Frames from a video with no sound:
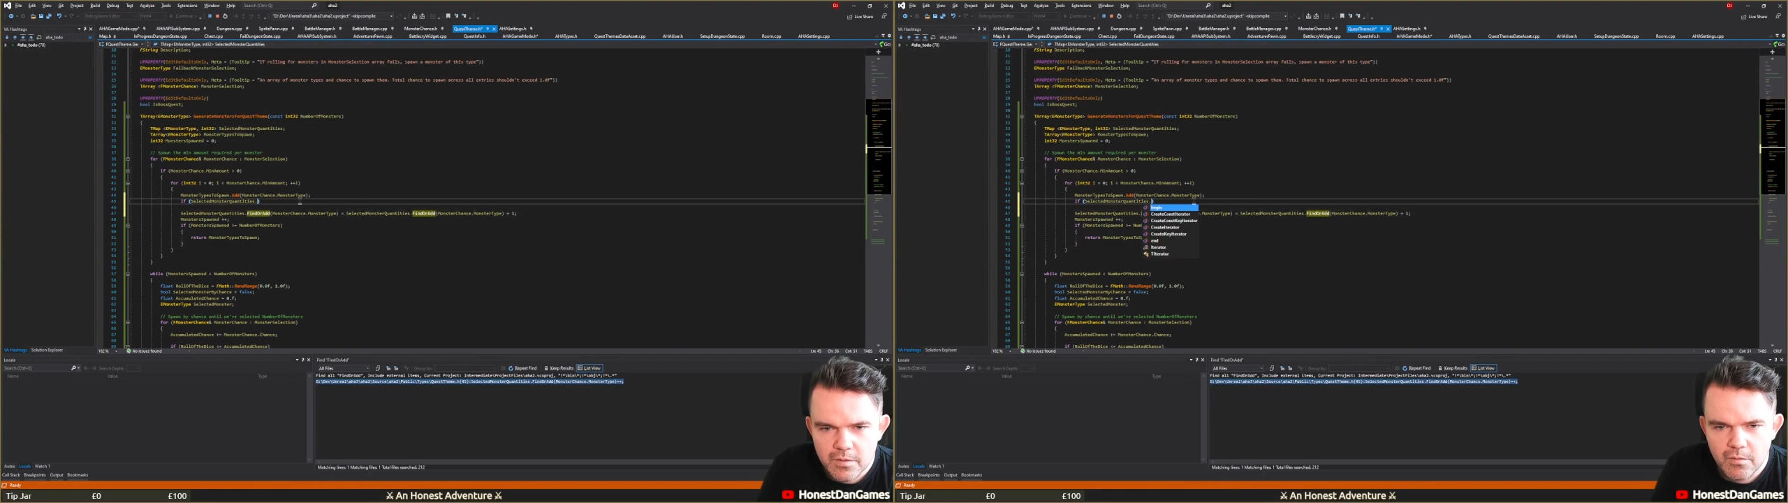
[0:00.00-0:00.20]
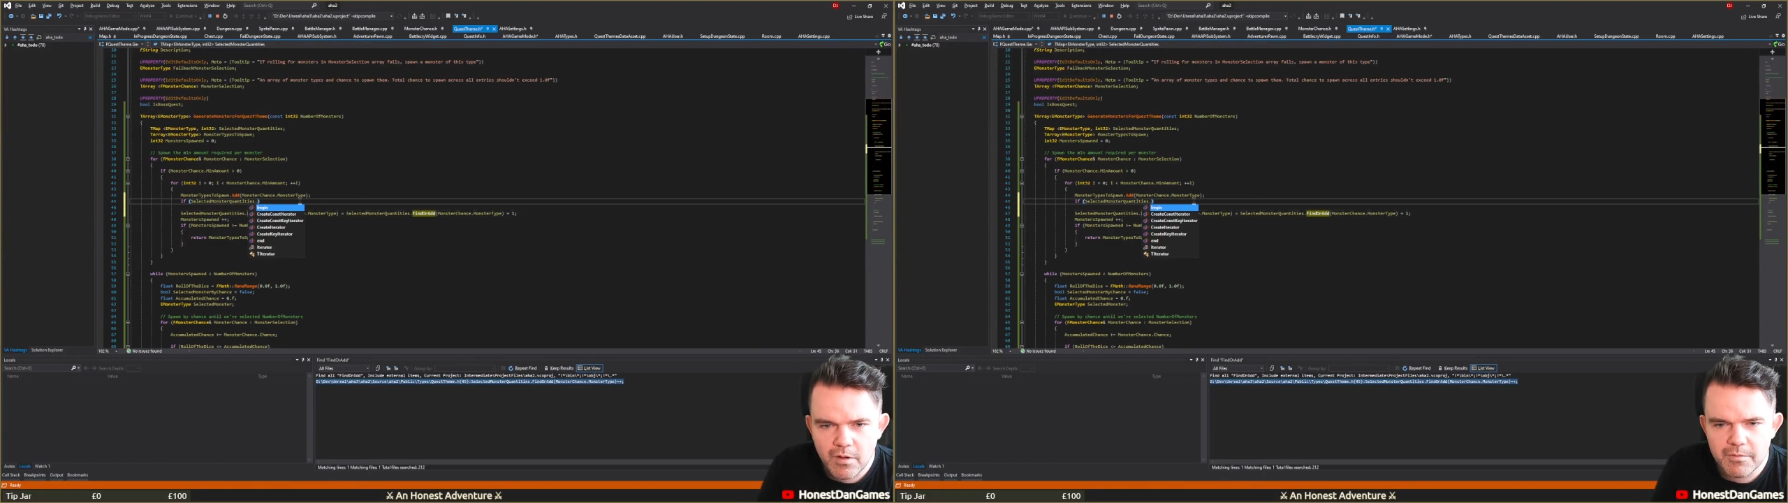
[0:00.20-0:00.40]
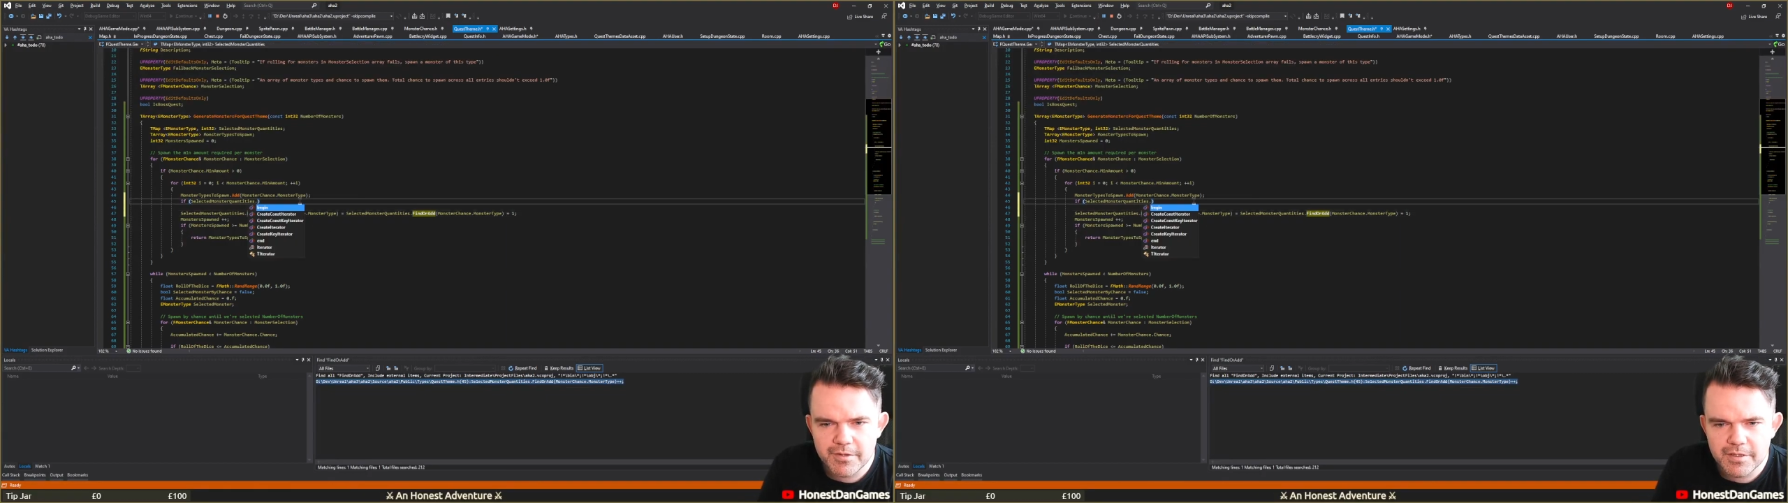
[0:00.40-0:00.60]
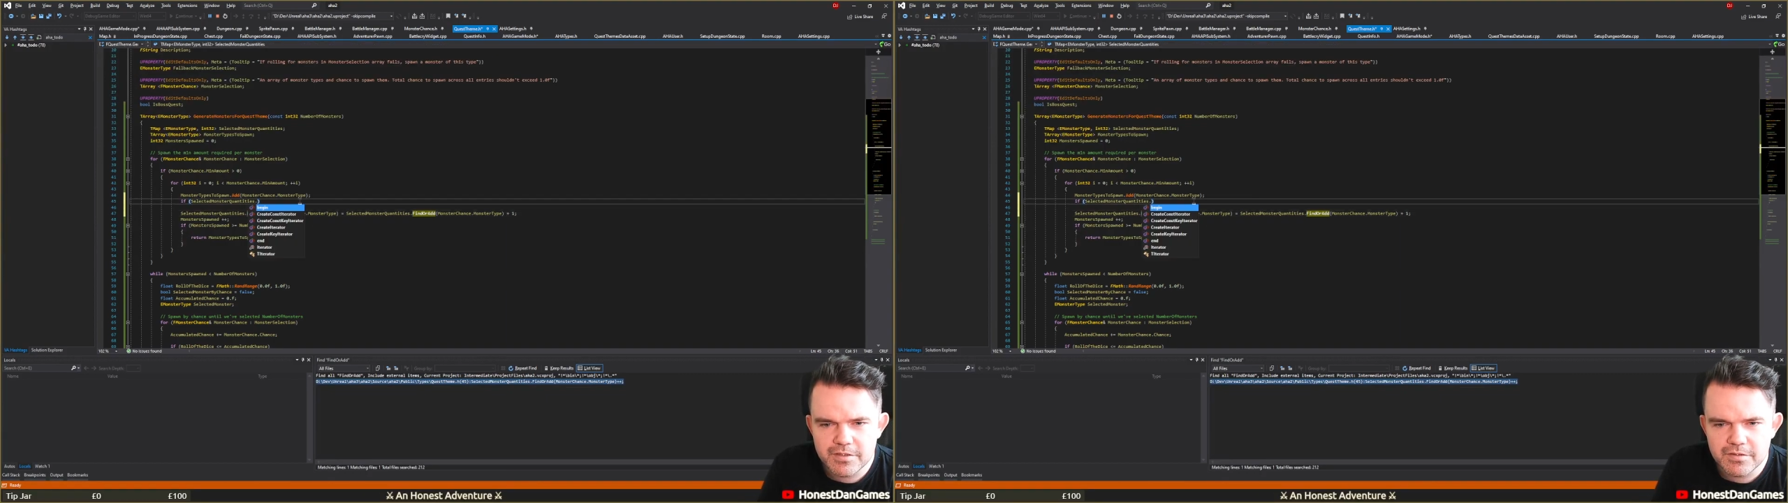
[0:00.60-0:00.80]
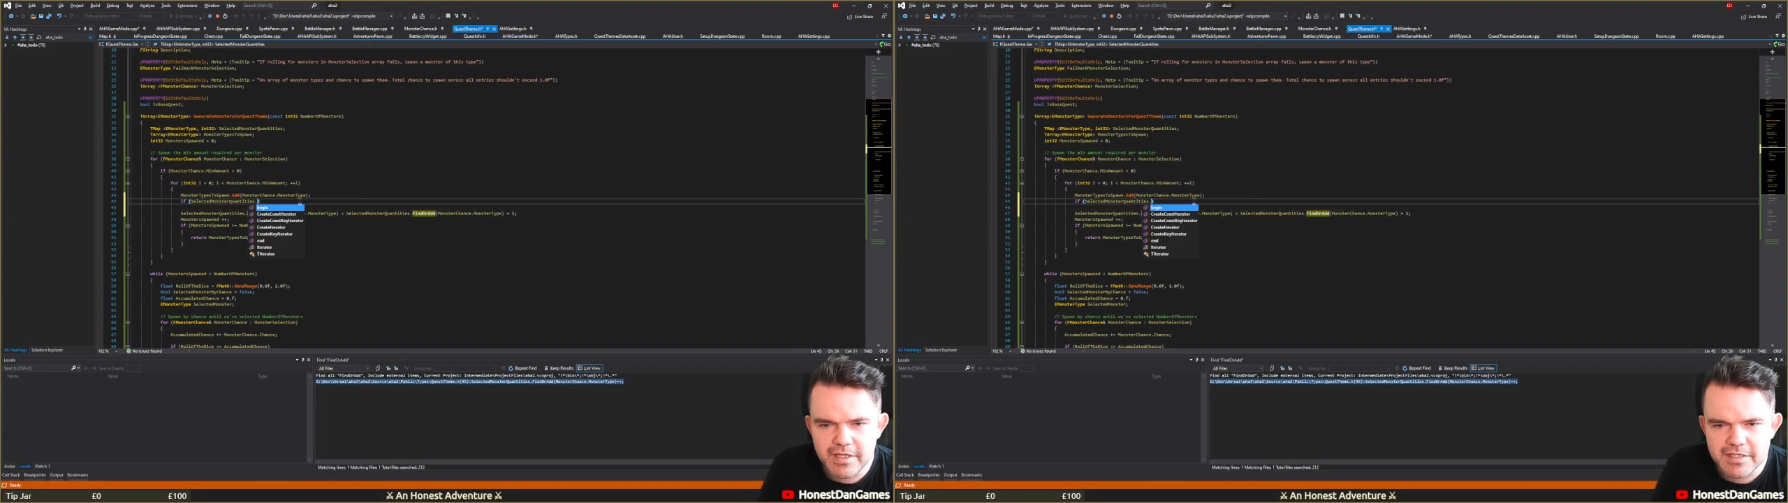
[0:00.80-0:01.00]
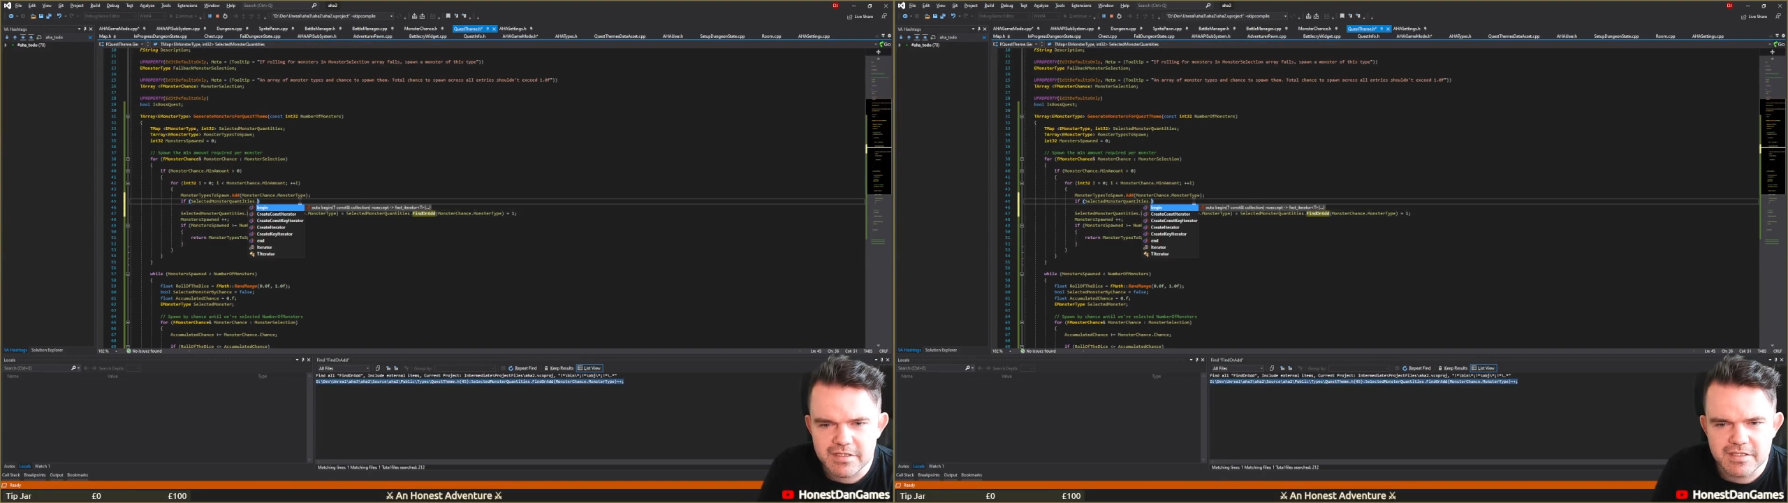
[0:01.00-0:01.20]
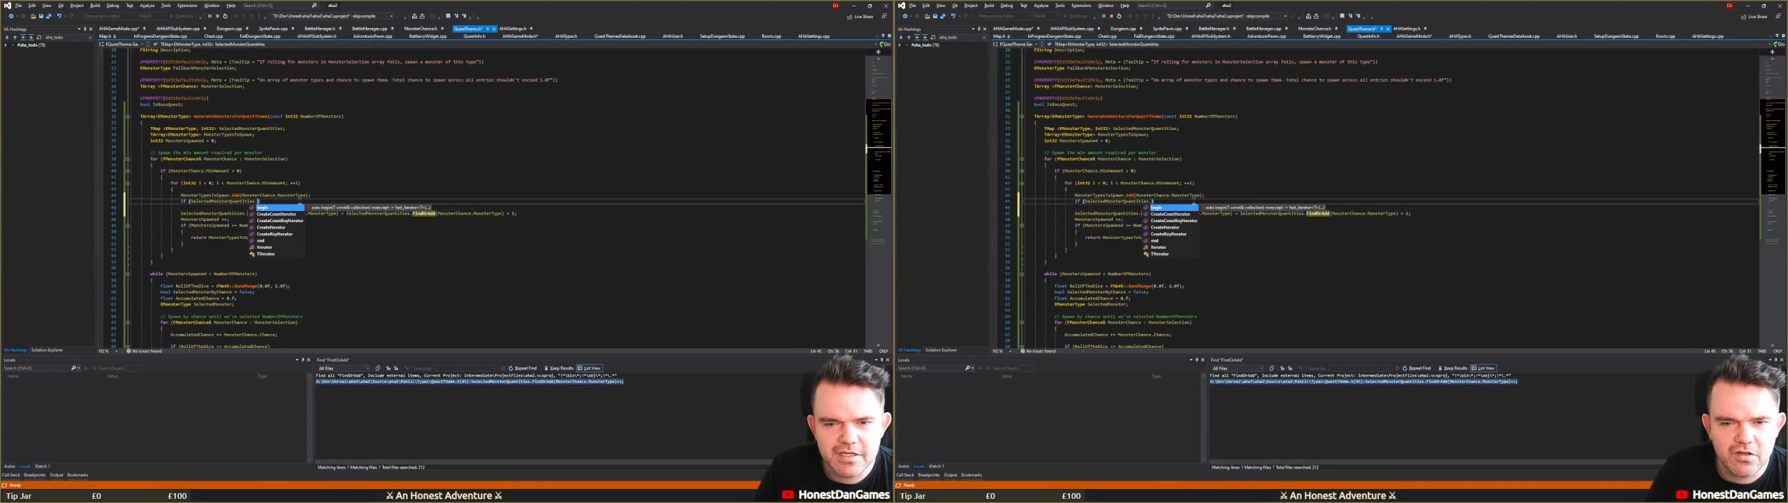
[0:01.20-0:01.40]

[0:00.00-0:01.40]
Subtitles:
when I do this does it